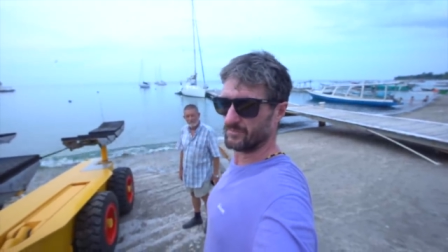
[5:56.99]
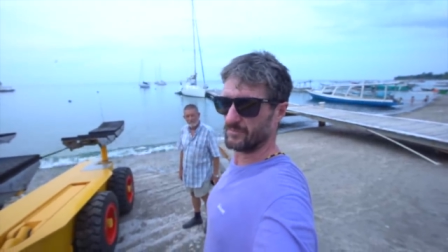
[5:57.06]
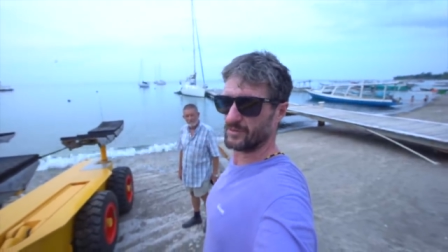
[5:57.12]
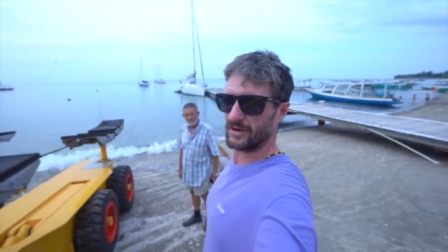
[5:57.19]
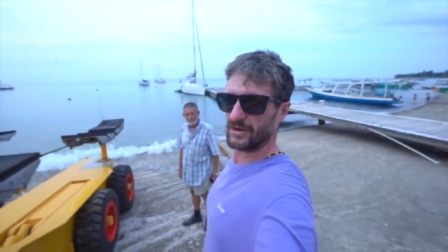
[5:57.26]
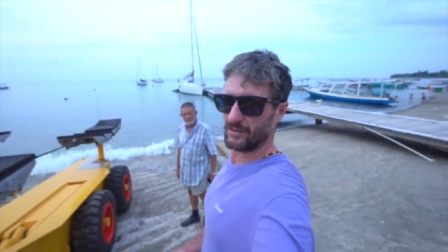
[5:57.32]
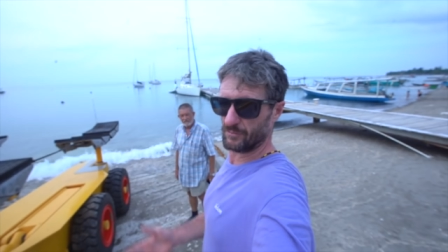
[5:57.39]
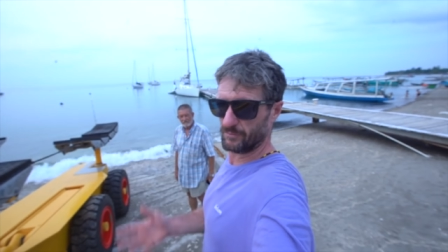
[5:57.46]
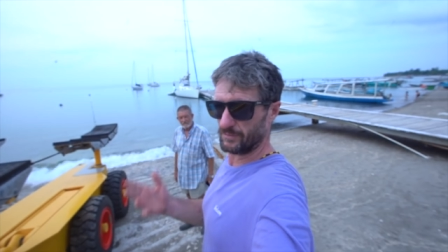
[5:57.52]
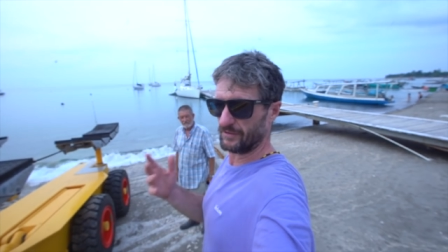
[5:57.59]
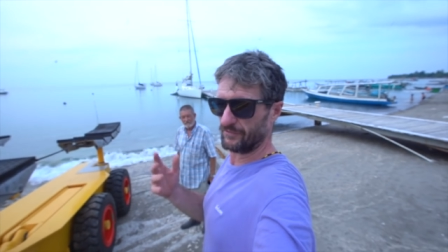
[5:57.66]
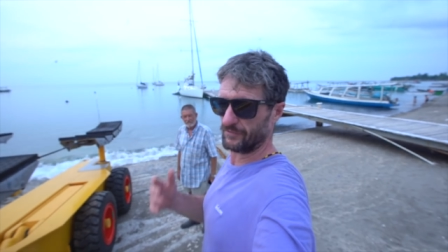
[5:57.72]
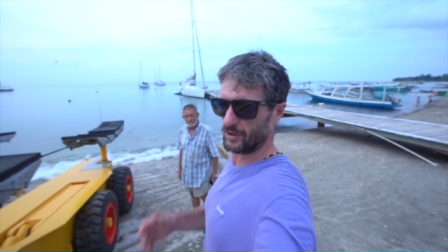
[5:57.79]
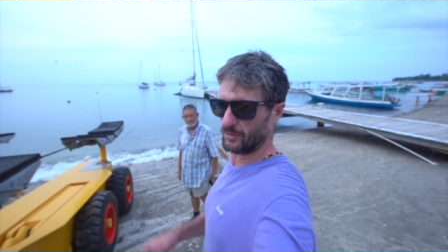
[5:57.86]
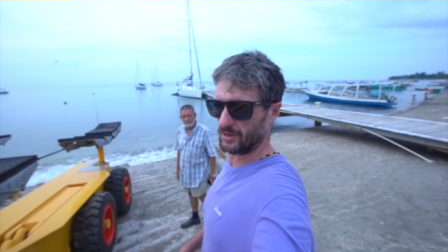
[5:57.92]
Maria will be
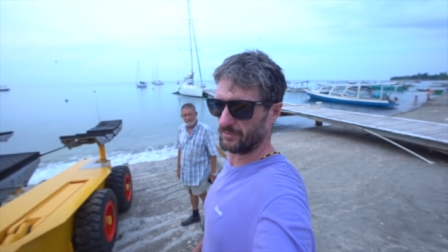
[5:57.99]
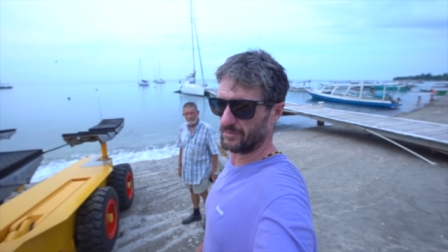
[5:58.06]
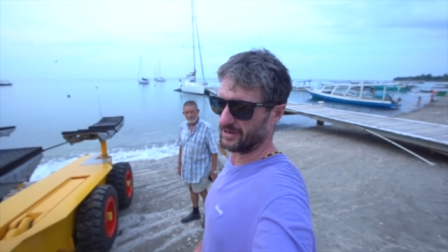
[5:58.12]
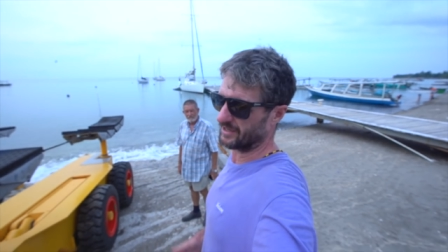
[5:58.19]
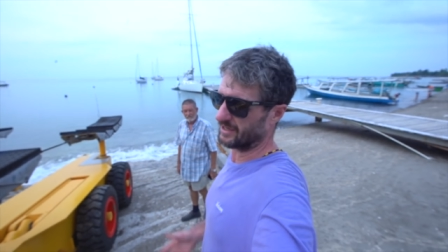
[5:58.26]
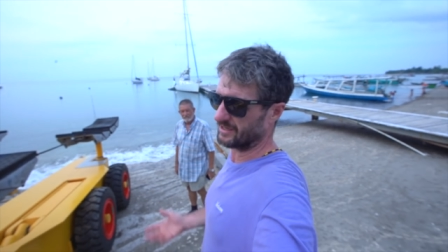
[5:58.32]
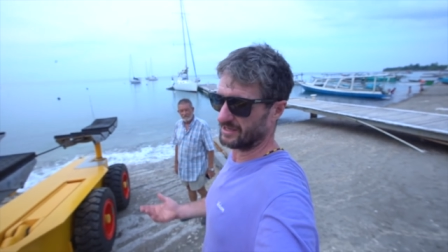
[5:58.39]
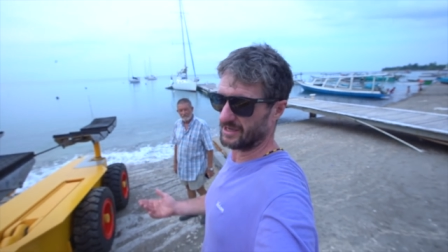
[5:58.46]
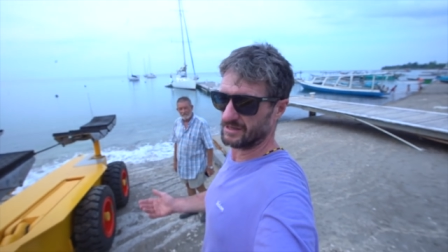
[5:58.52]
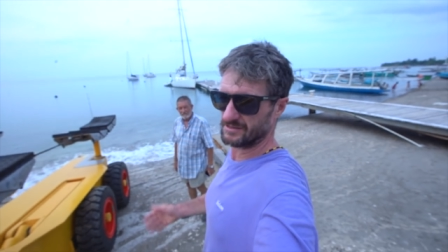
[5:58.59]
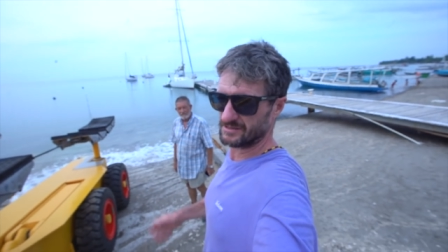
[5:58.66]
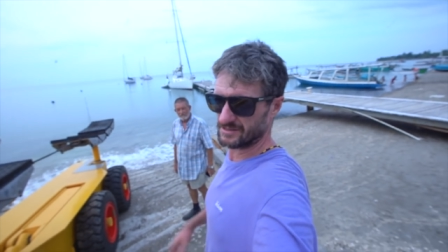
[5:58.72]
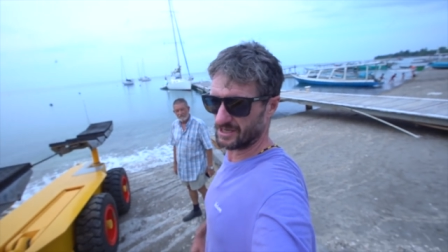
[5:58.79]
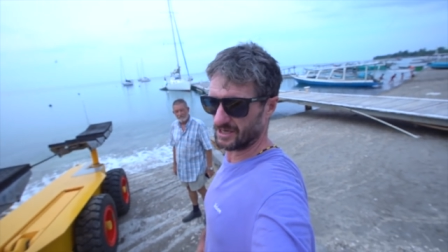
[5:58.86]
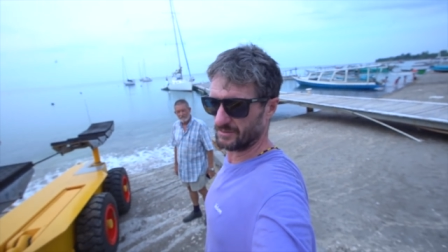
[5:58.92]
filming, but yeah,
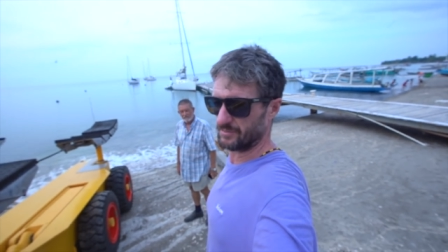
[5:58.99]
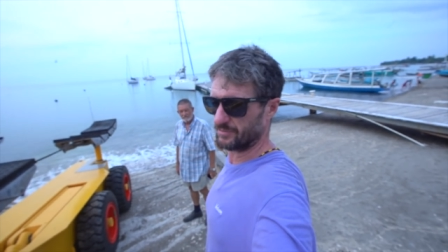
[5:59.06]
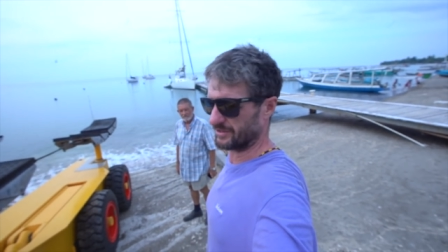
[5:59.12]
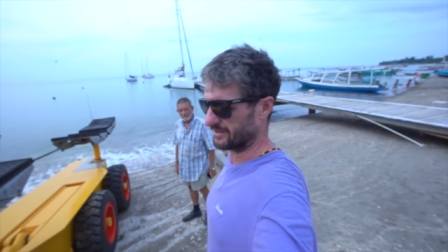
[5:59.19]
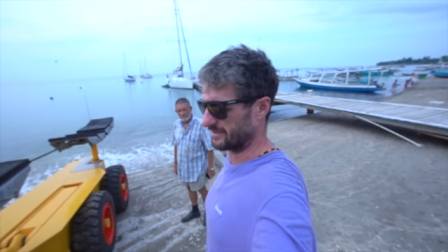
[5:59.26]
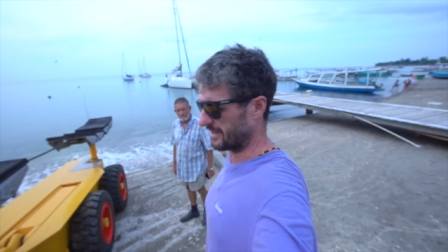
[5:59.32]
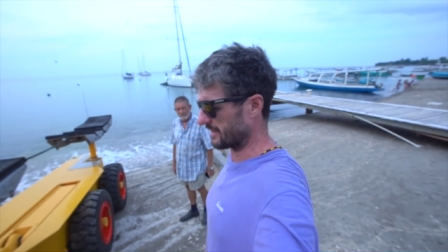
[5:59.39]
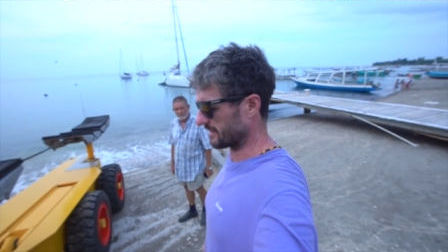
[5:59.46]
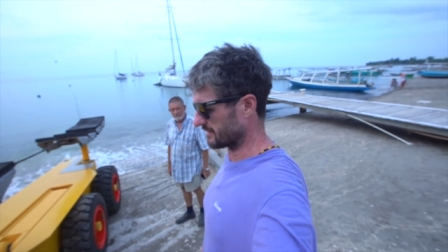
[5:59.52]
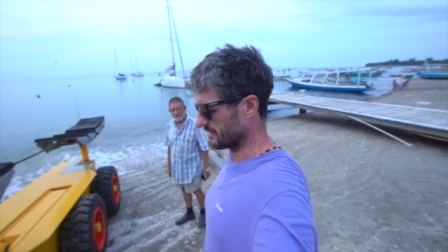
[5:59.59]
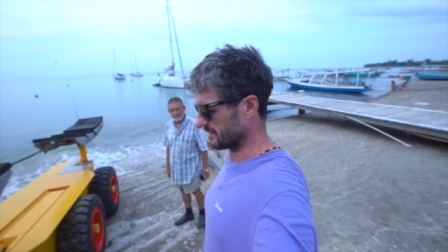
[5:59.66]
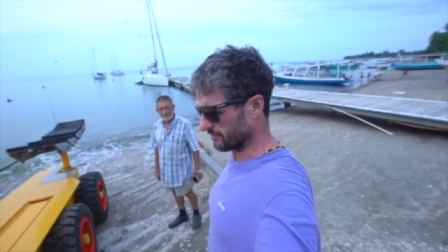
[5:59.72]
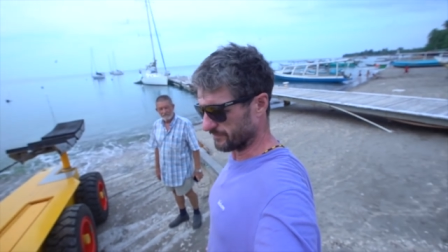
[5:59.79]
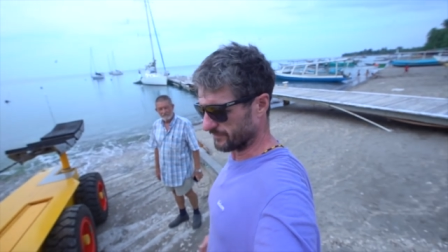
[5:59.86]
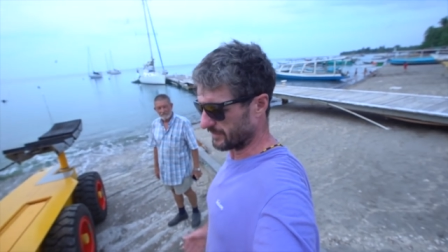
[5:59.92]
it's going to be pretty dark.
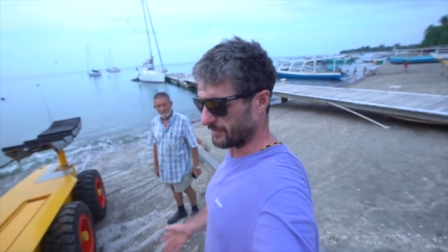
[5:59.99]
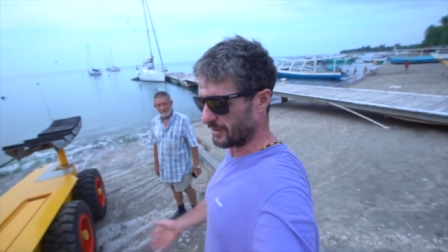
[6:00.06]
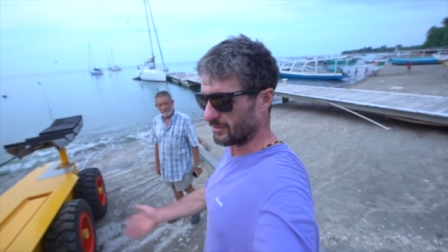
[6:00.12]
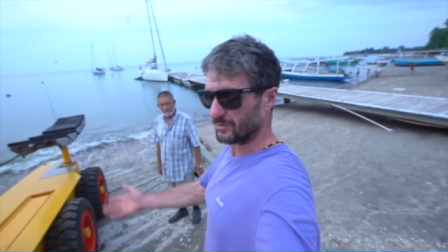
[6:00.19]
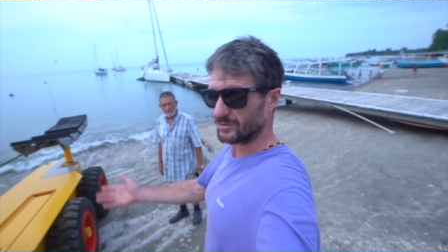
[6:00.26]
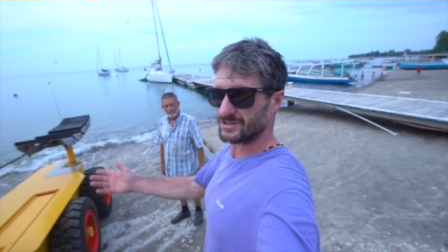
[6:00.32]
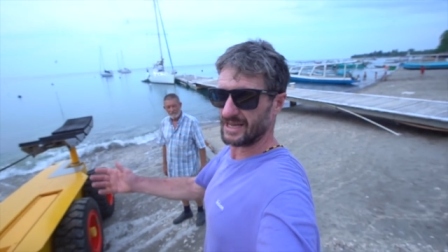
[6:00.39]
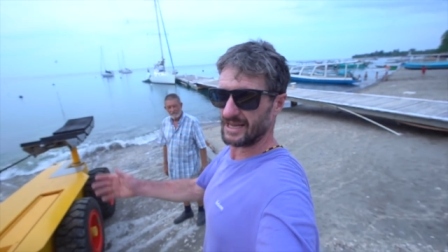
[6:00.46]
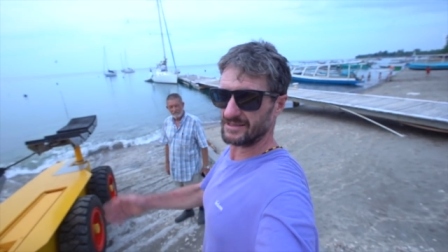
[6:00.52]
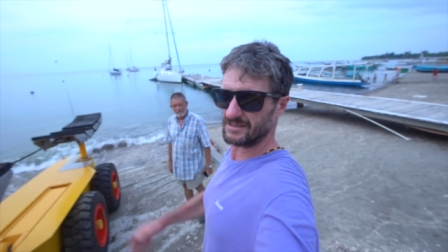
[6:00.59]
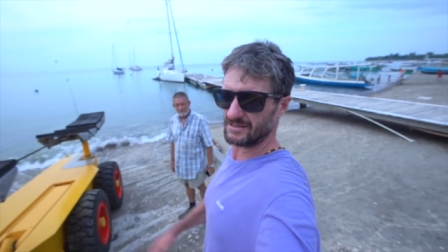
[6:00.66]
The boat will stay